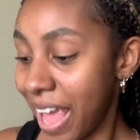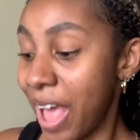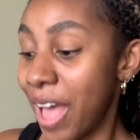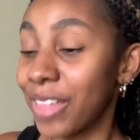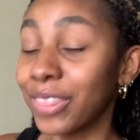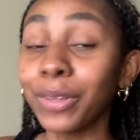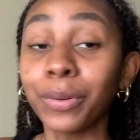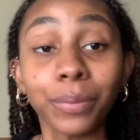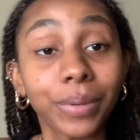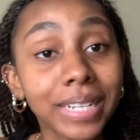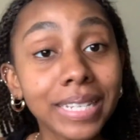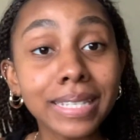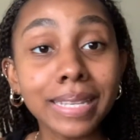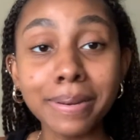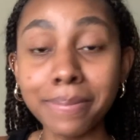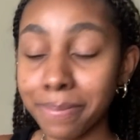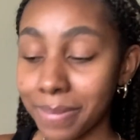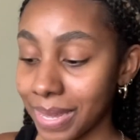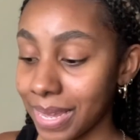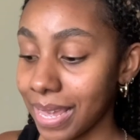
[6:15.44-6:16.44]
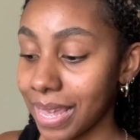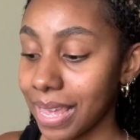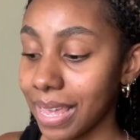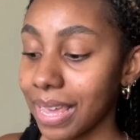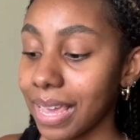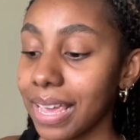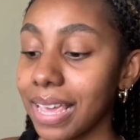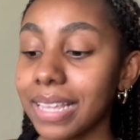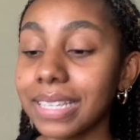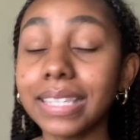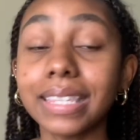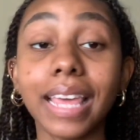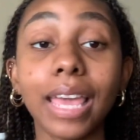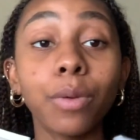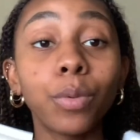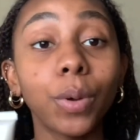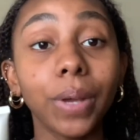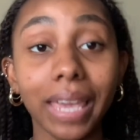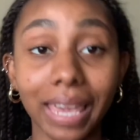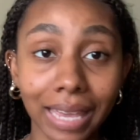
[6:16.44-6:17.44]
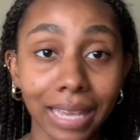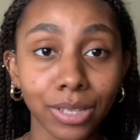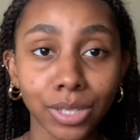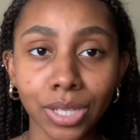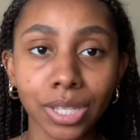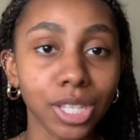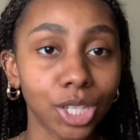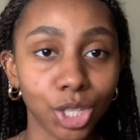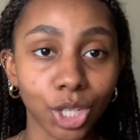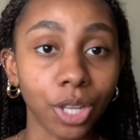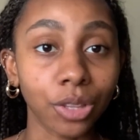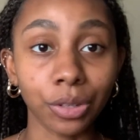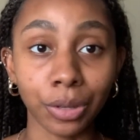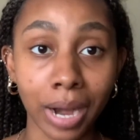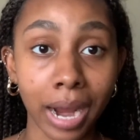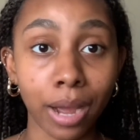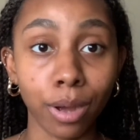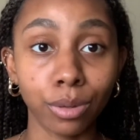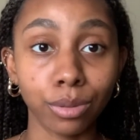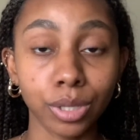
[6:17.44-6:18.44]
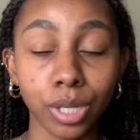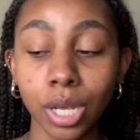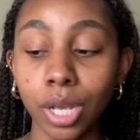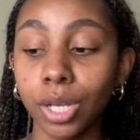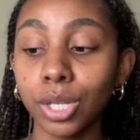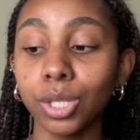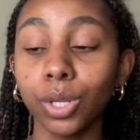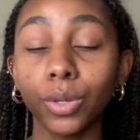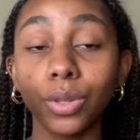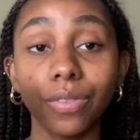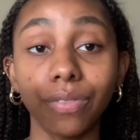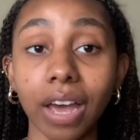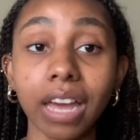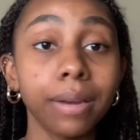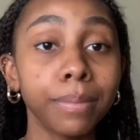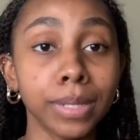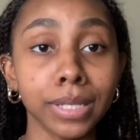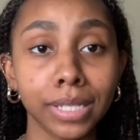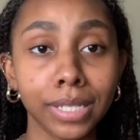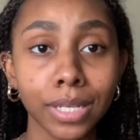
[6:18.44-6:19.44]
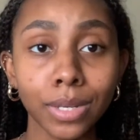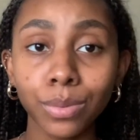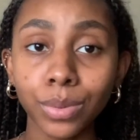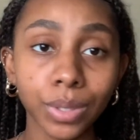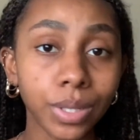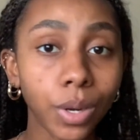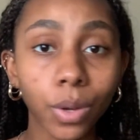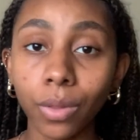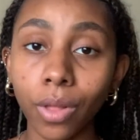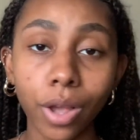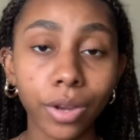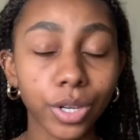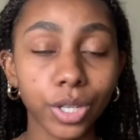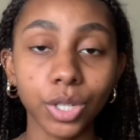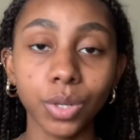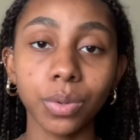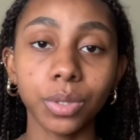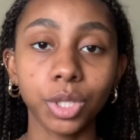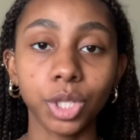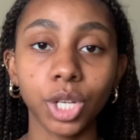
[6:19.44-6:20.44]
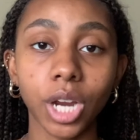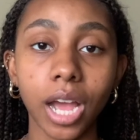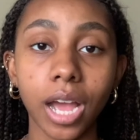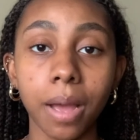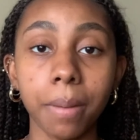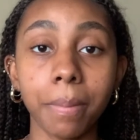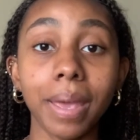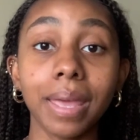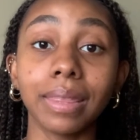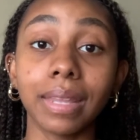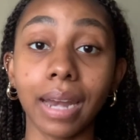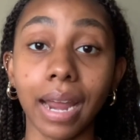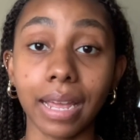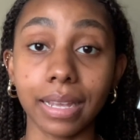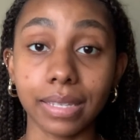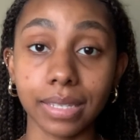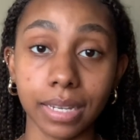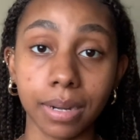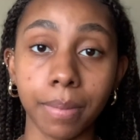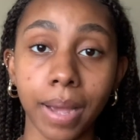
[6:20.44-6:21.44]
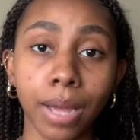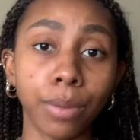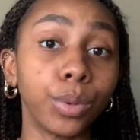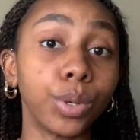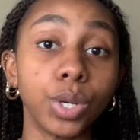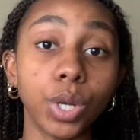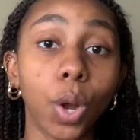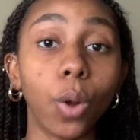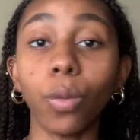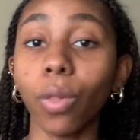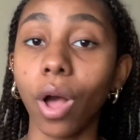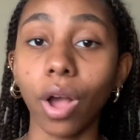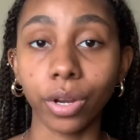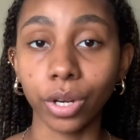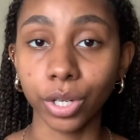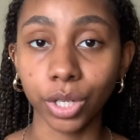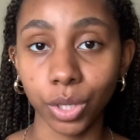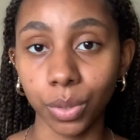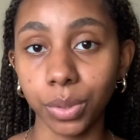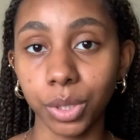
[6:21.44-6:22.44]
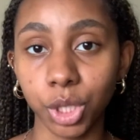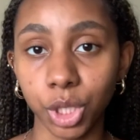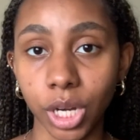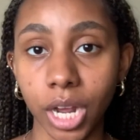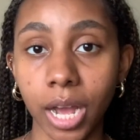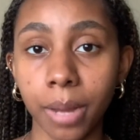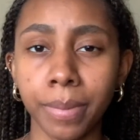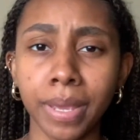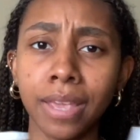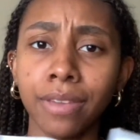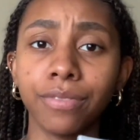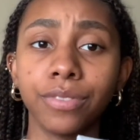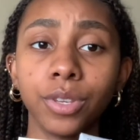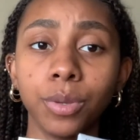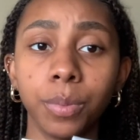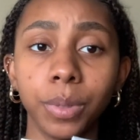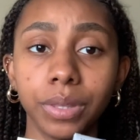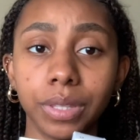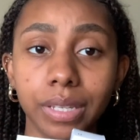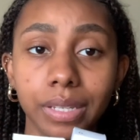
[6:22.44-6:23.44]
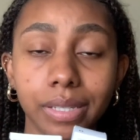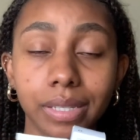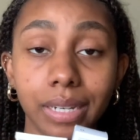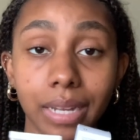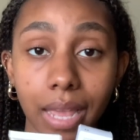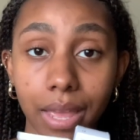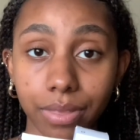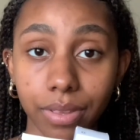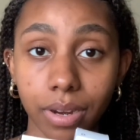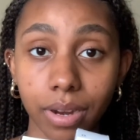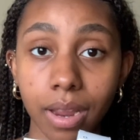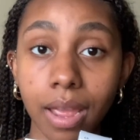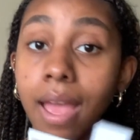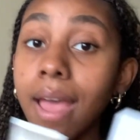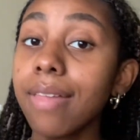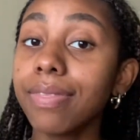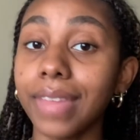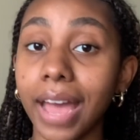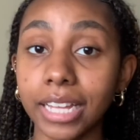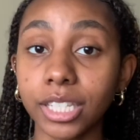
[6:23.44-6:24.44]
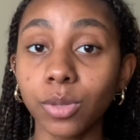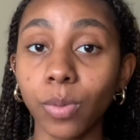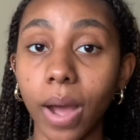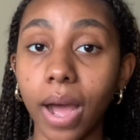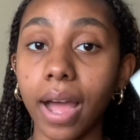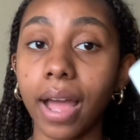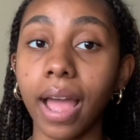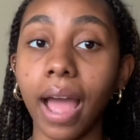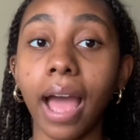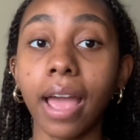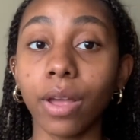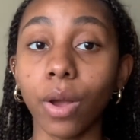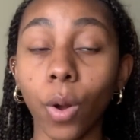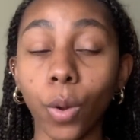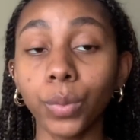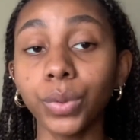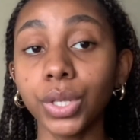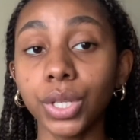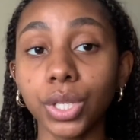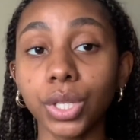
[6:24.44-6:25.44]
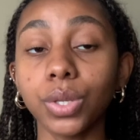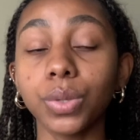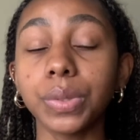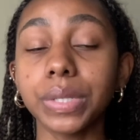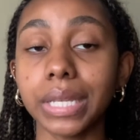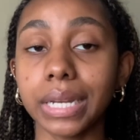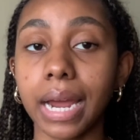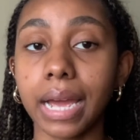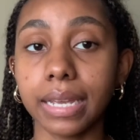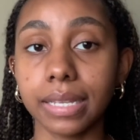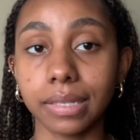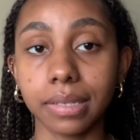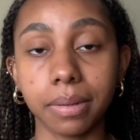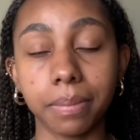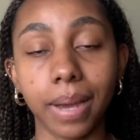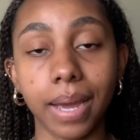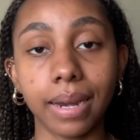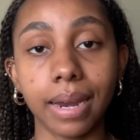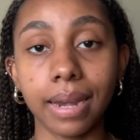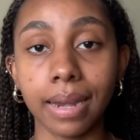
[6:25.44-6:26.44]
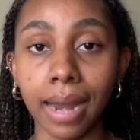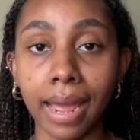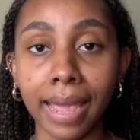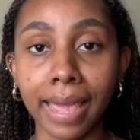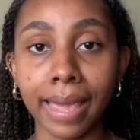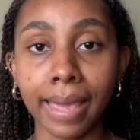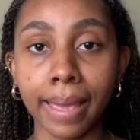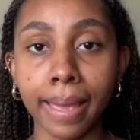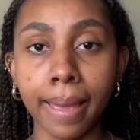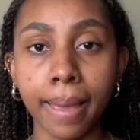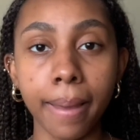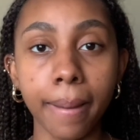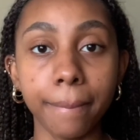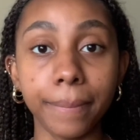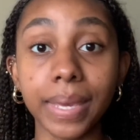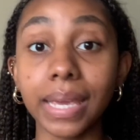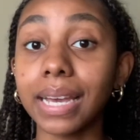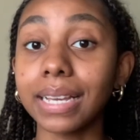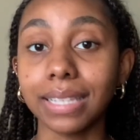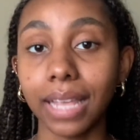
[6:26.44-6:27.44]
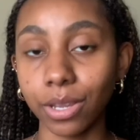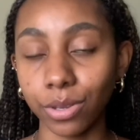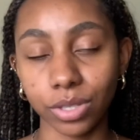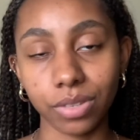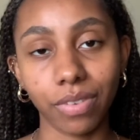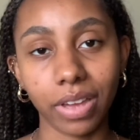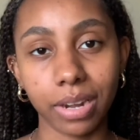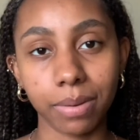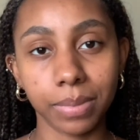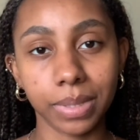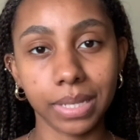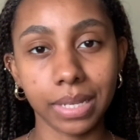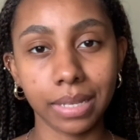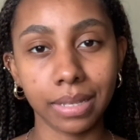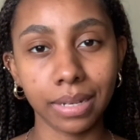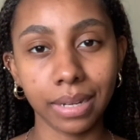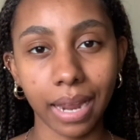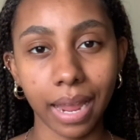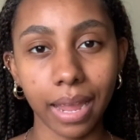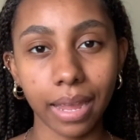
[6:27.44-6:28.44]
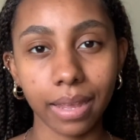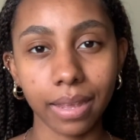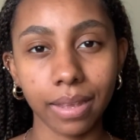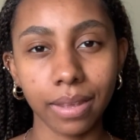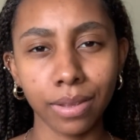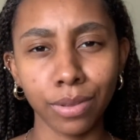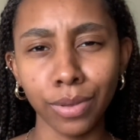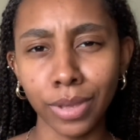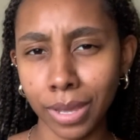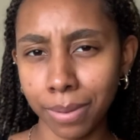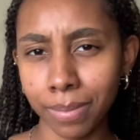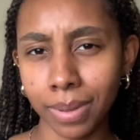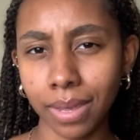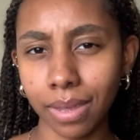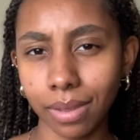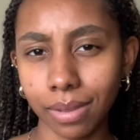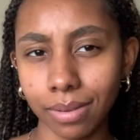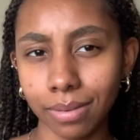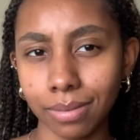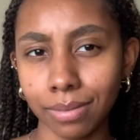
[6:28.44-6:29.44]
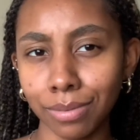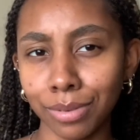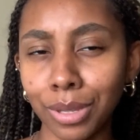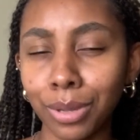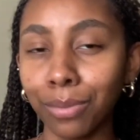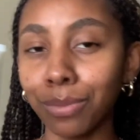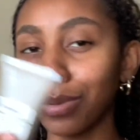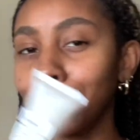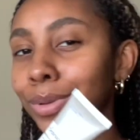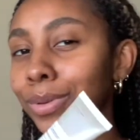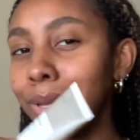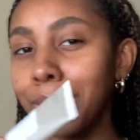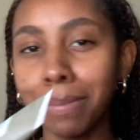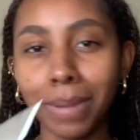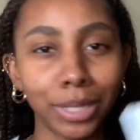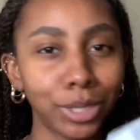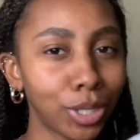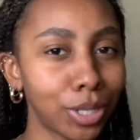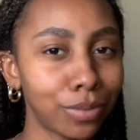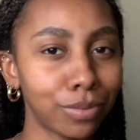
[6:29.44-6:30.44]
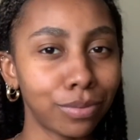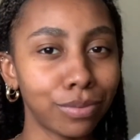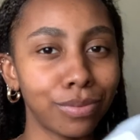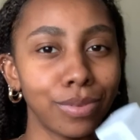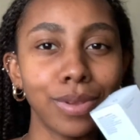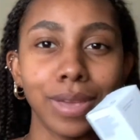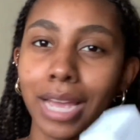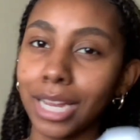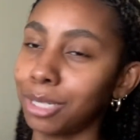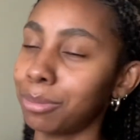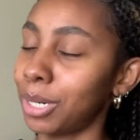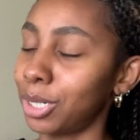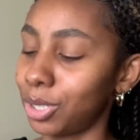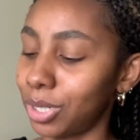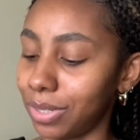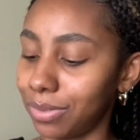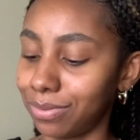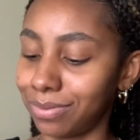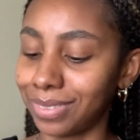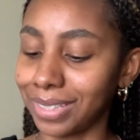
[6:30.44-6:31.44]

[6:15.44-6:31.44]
The reason being is they will cancel each other out. So the vitamin C will no longer do its job and the niacinamide will no longer do its job if you put these together. That's why I only use the niacinamide at night, because I use the vitamin C in the day. You get me? You get my drift? You catch my drift?